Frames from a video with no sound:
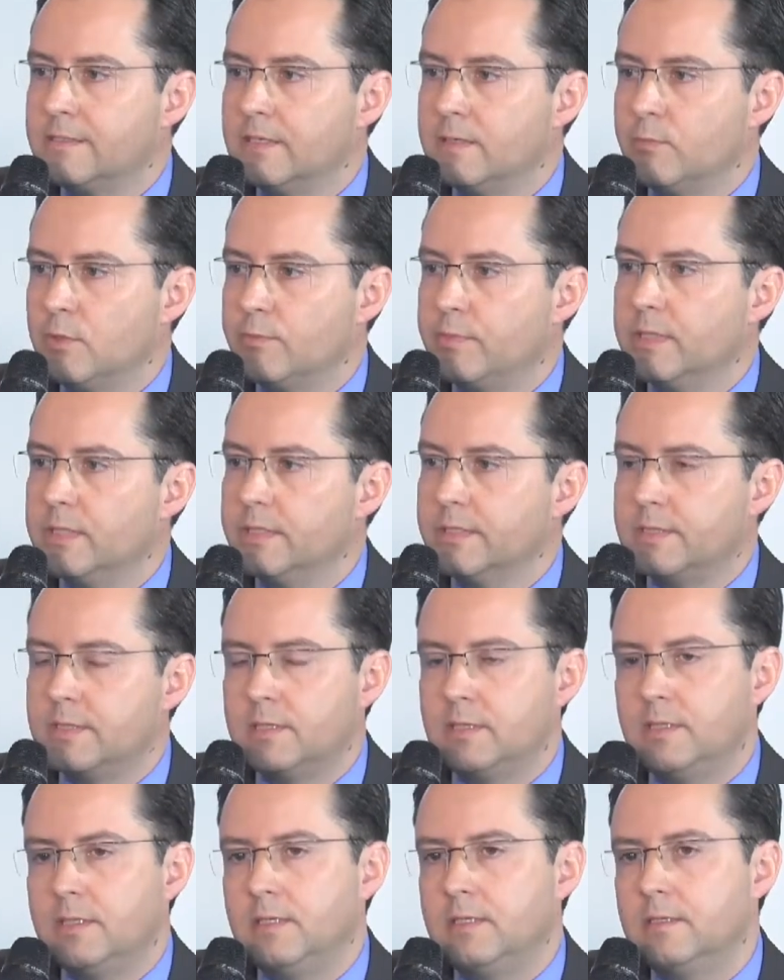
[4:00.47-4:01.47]

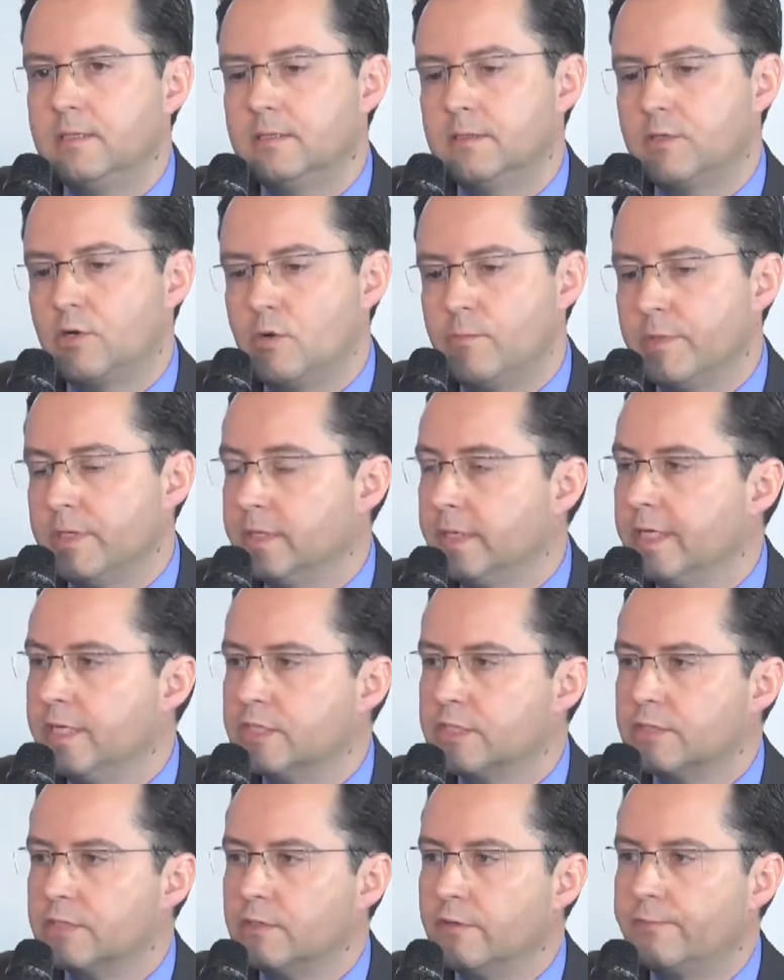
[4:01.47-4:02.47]
e-mobility, a
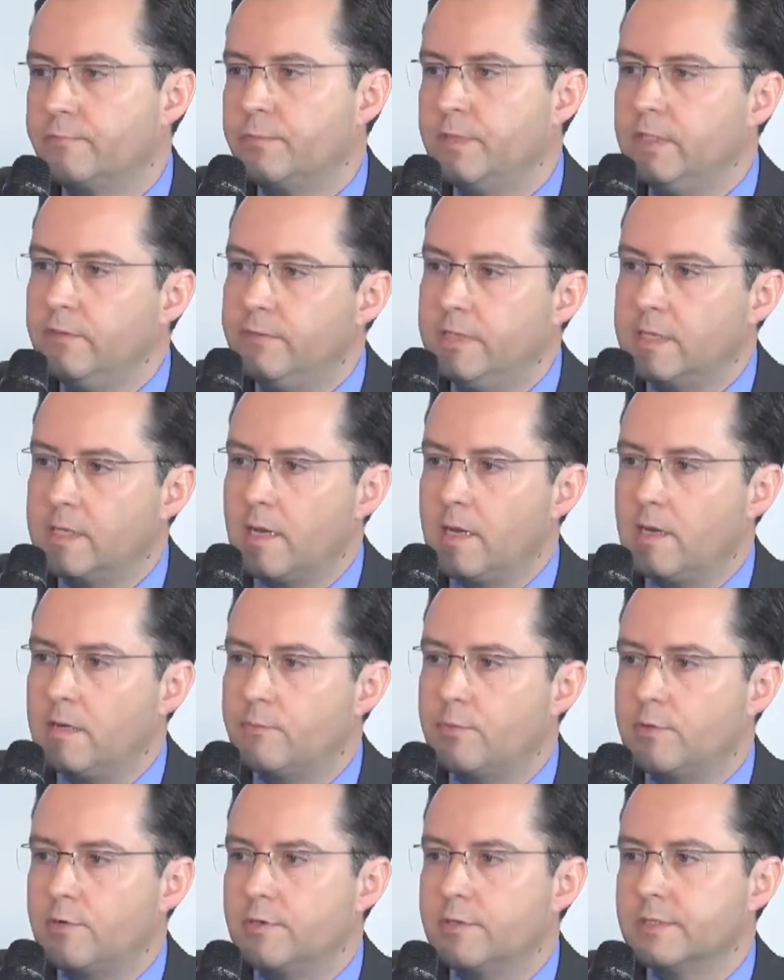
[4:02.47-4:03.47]
combination of PV
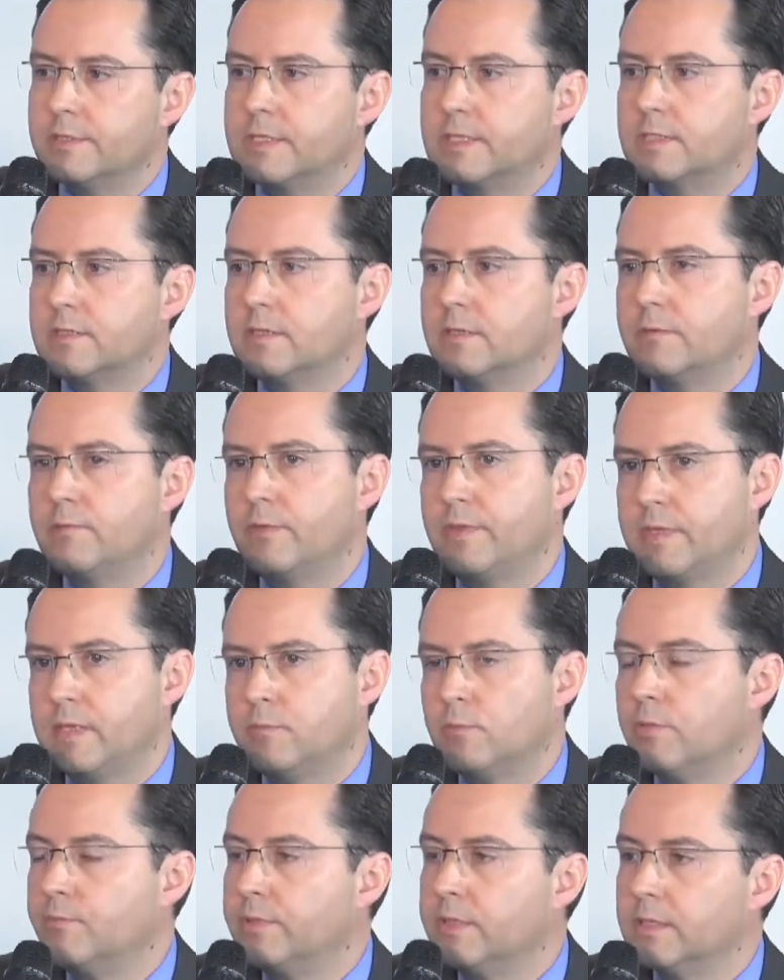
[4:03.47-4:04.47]
carports with
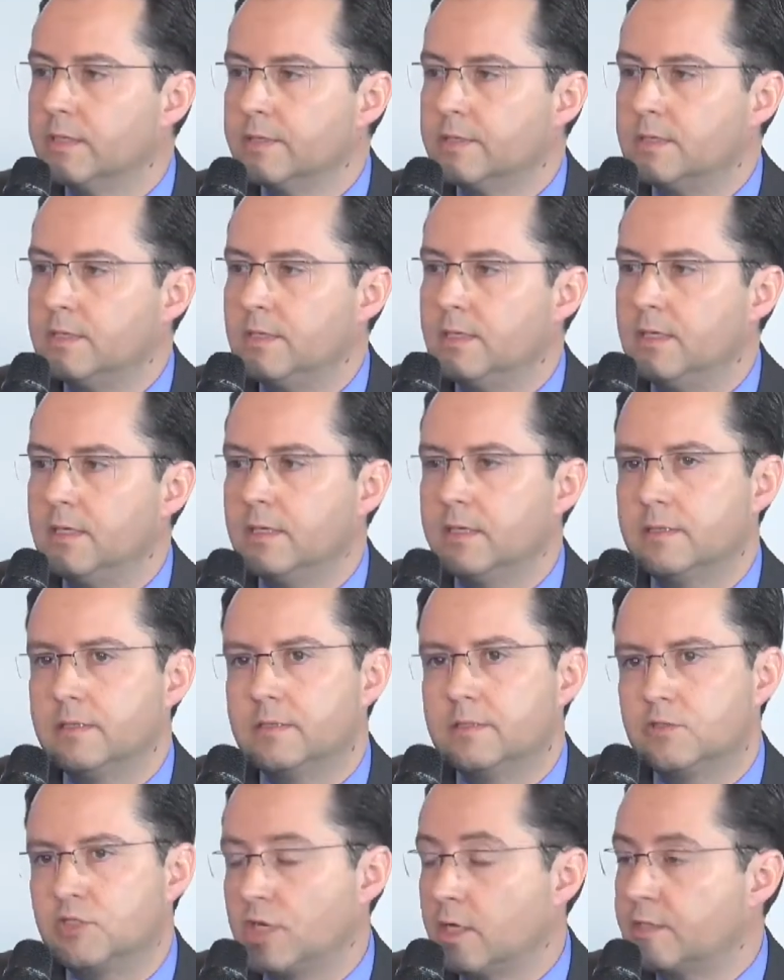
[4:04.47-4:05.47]
e-mobility and
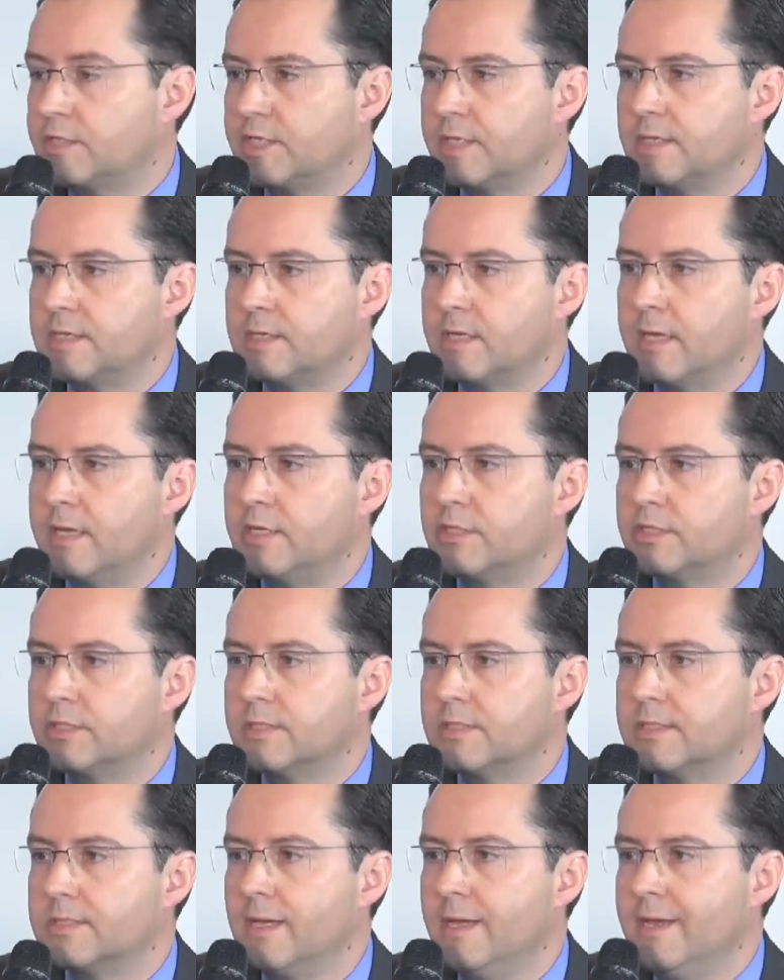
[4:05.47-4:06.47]
charging
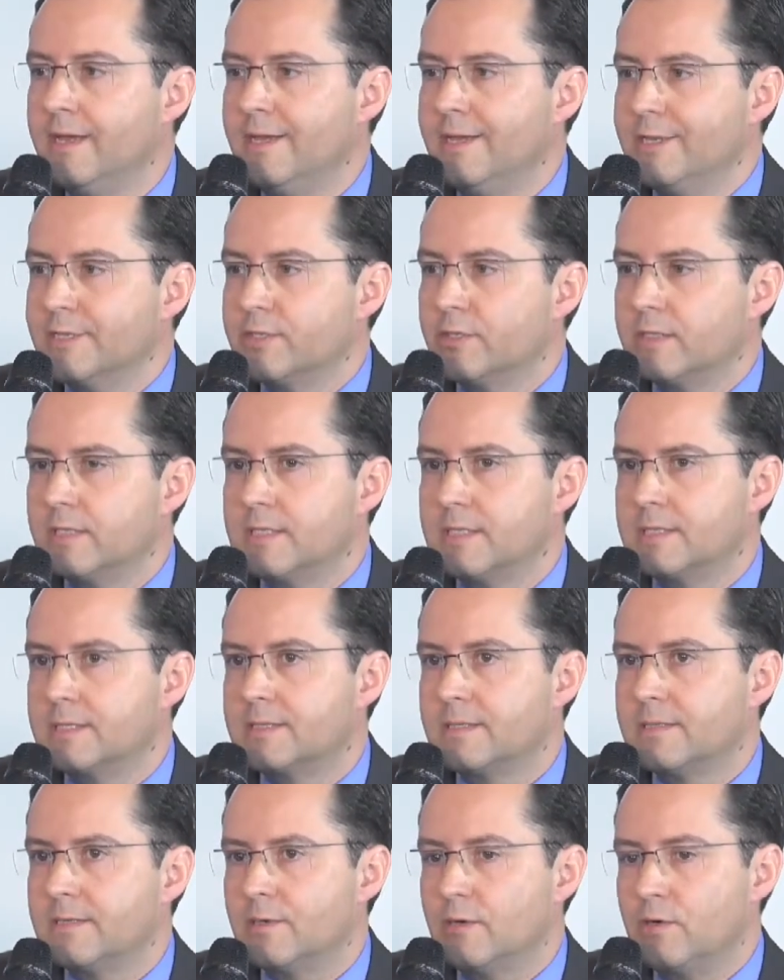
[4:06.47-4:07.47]
stations. So this
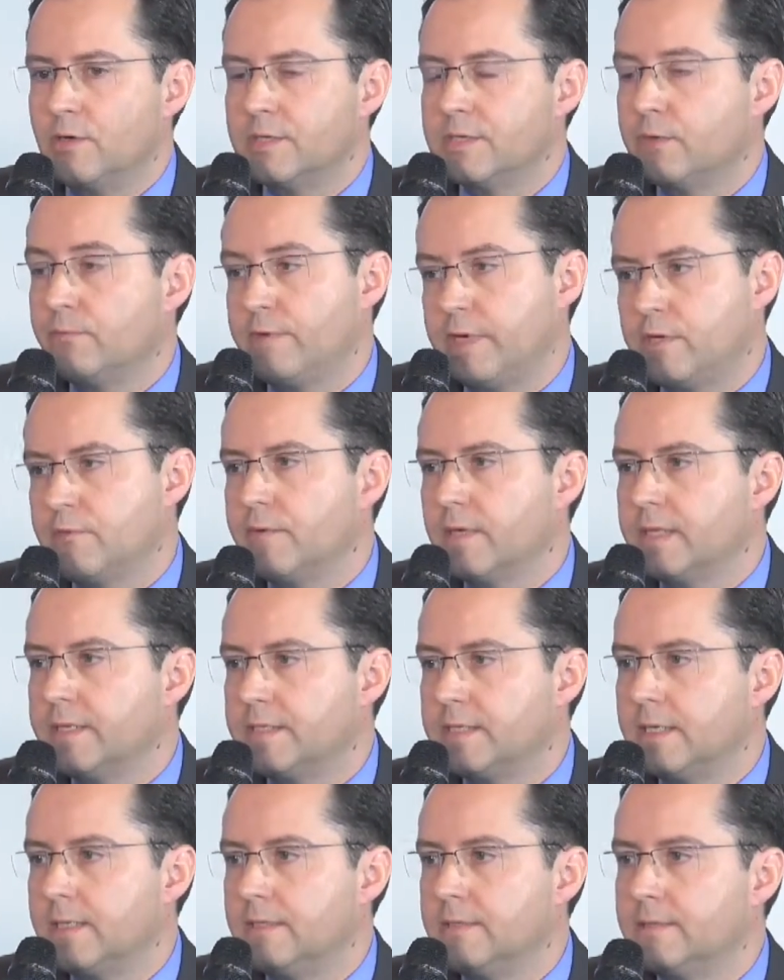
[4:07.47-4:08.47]
is also very well
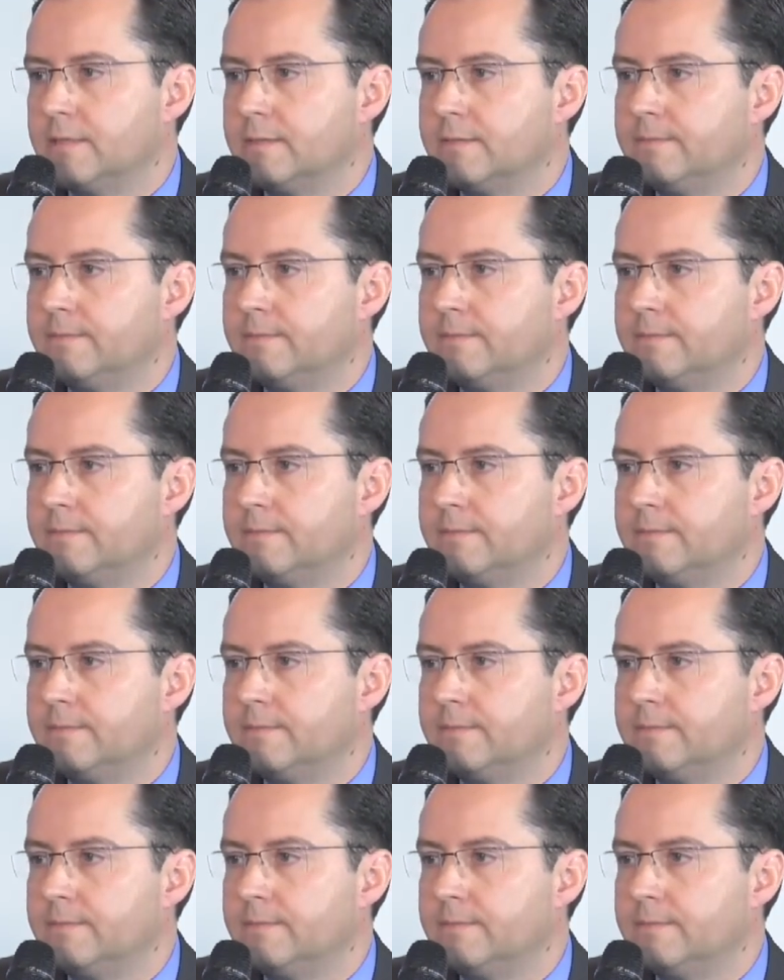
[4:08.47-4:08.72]
attended.